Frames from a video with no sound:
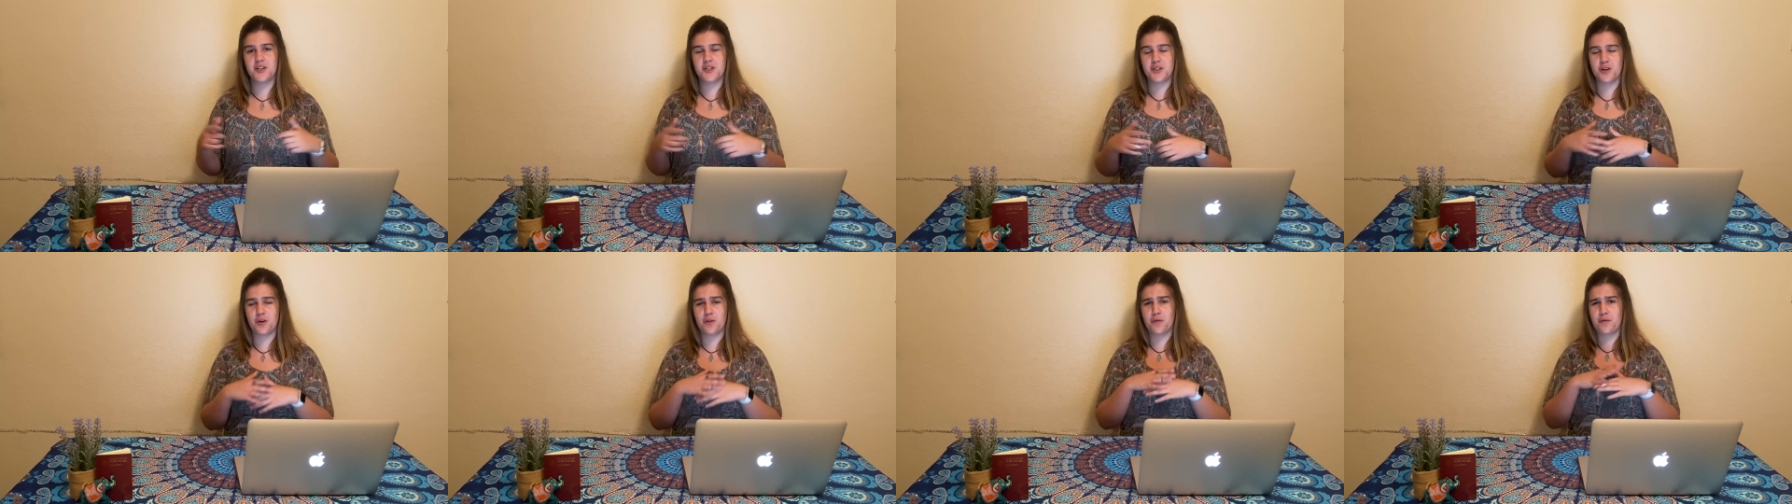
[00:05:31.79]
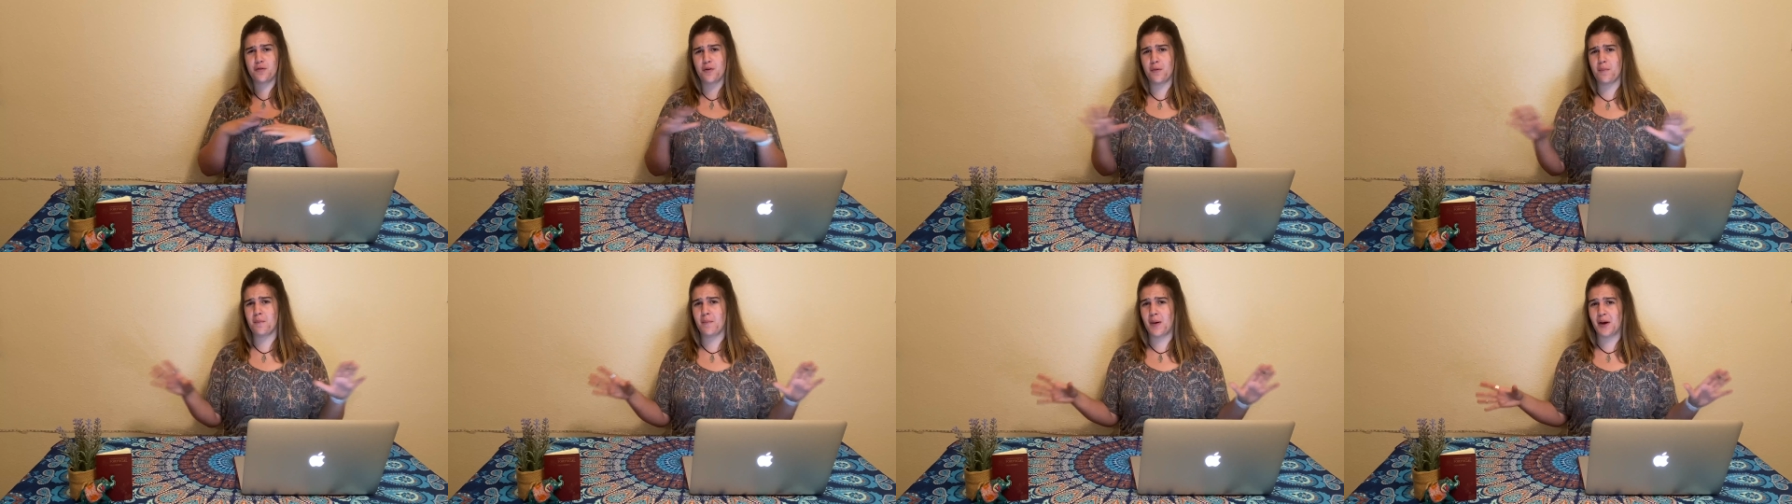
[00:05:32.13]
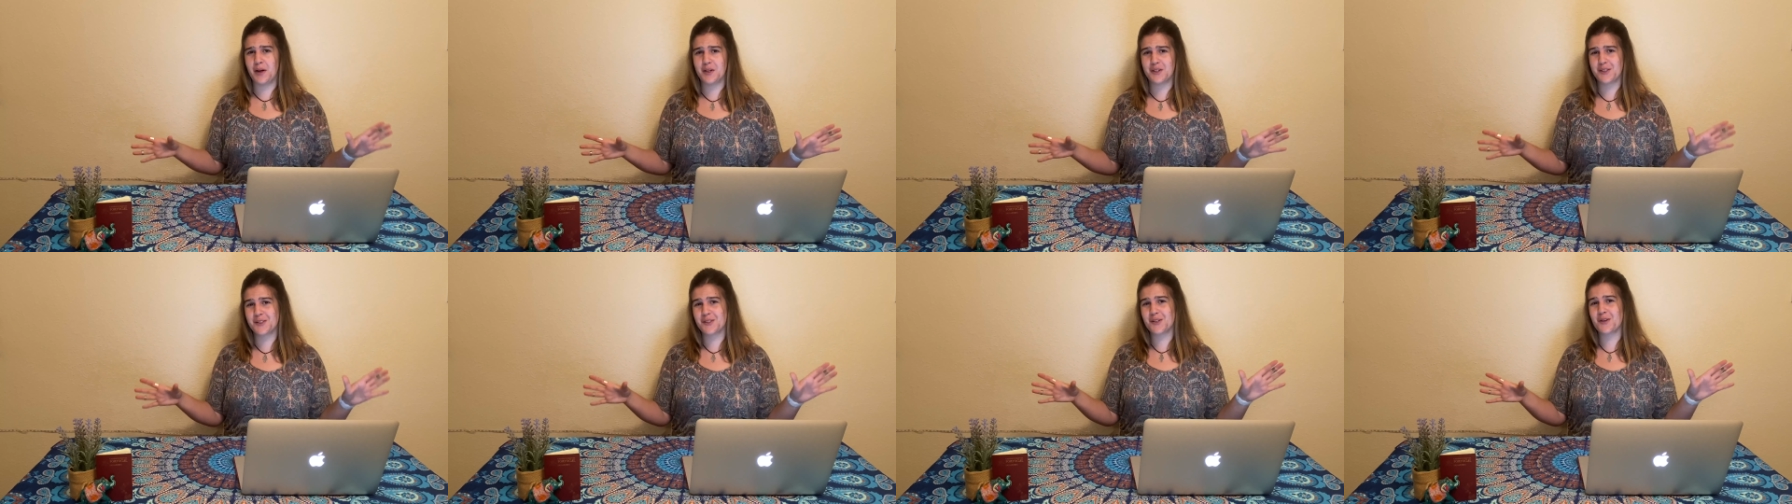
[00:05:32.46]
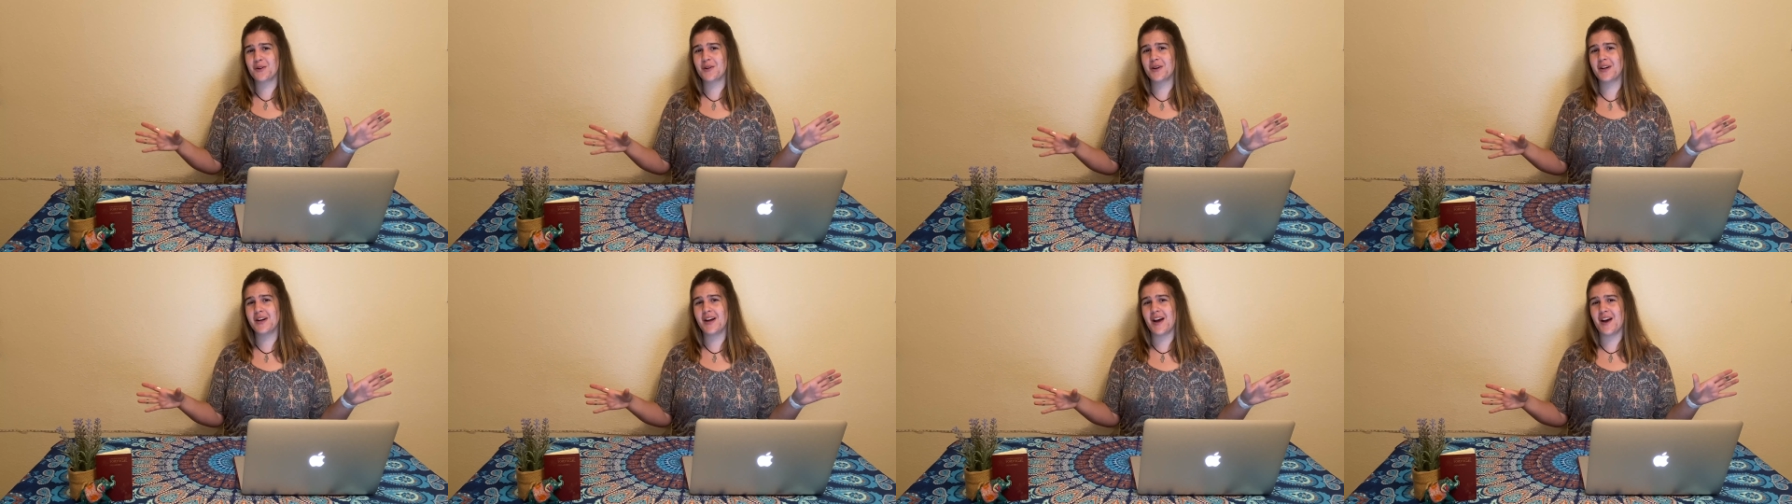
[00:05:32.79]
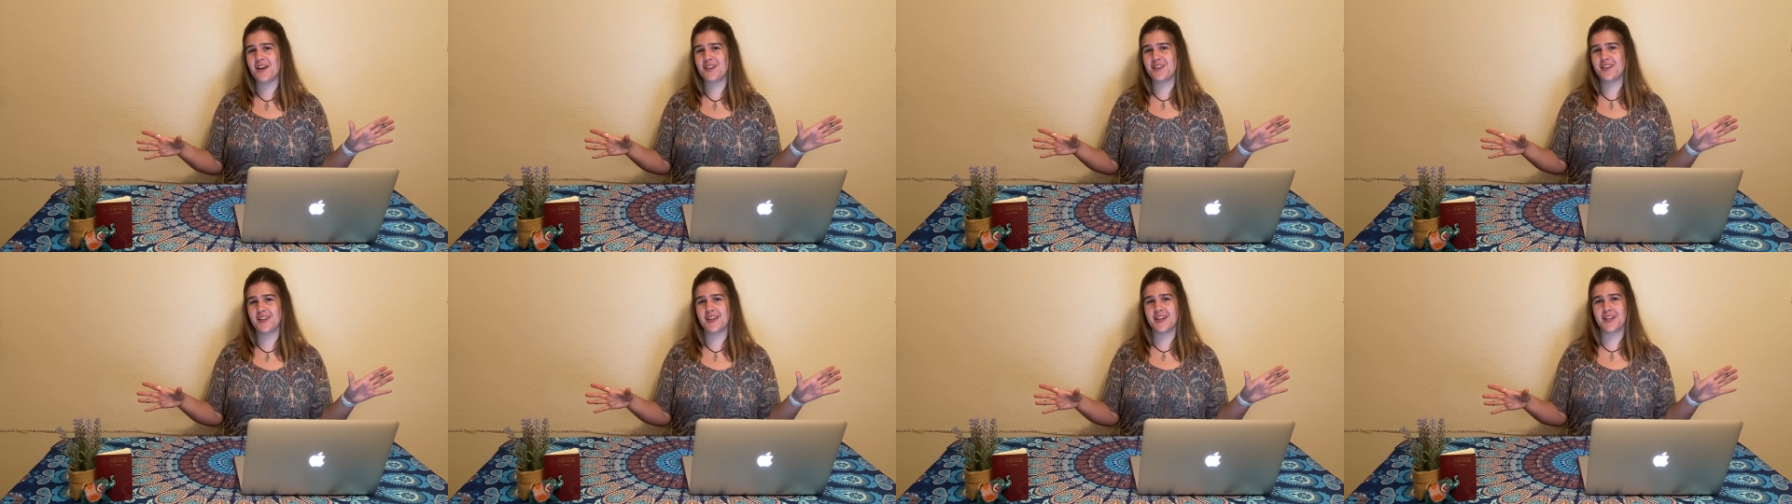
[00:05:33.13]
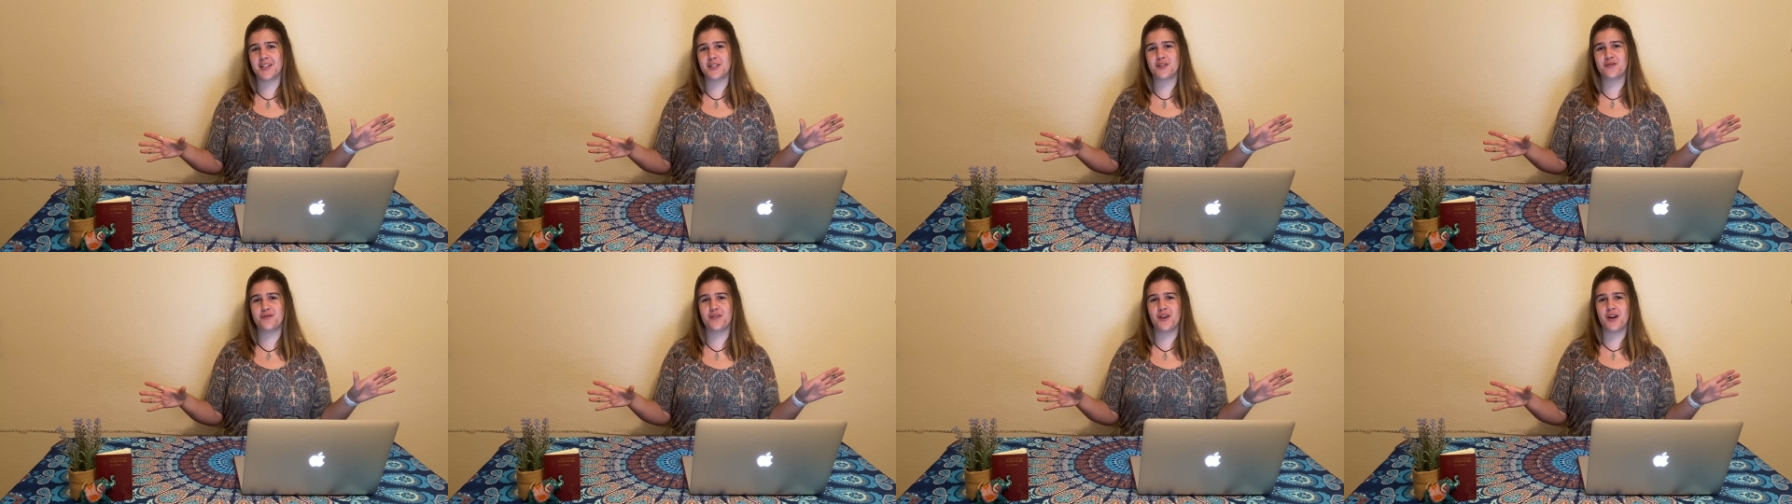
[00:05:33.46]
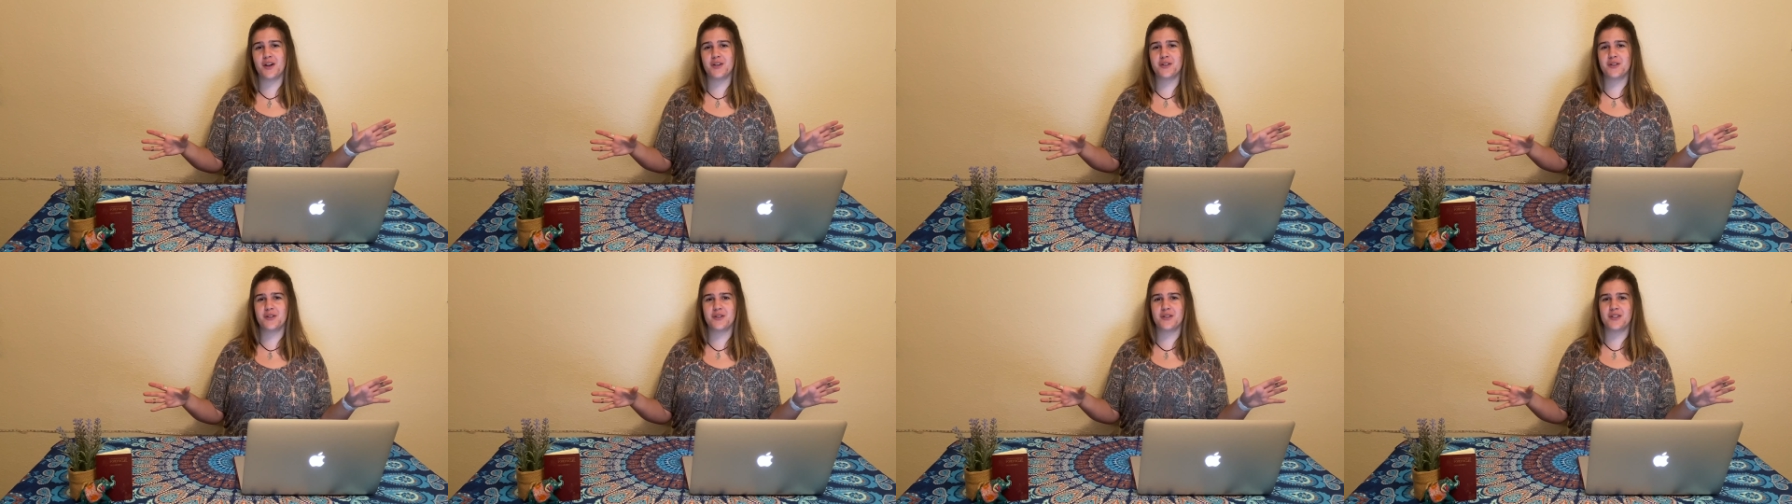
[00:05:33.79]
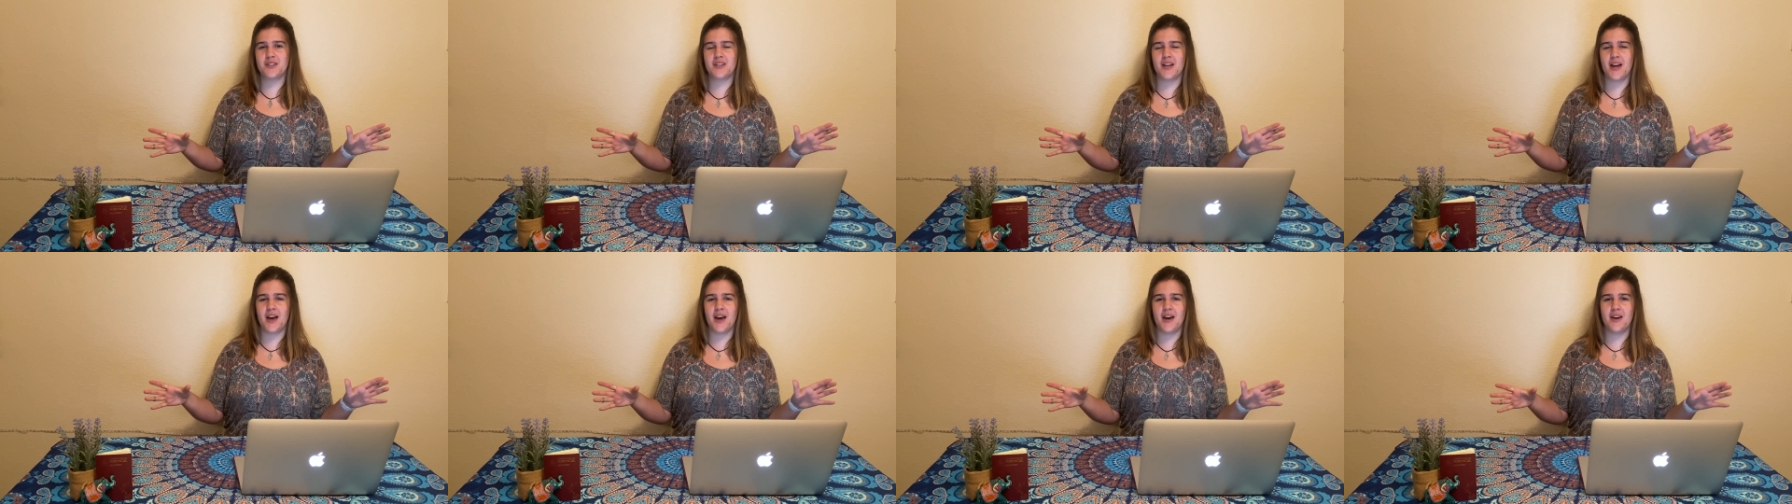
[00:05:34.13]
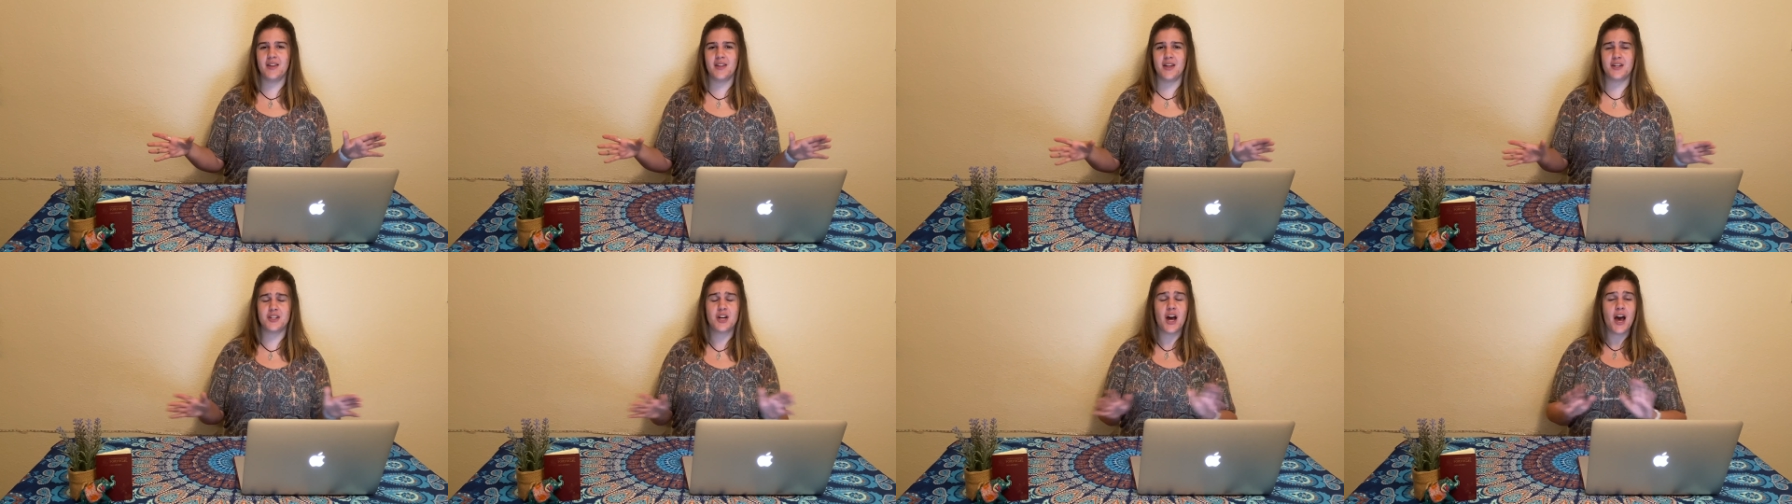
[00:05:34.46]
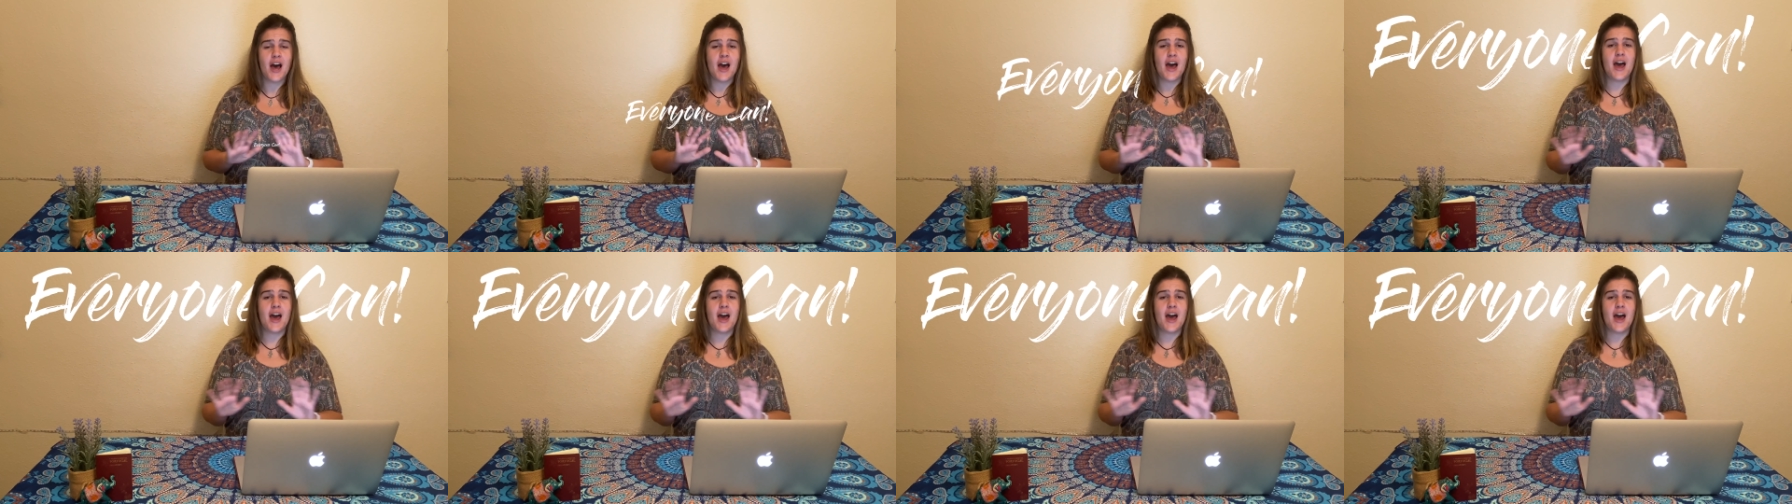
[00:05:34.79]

So from my story, I think it's fair to say that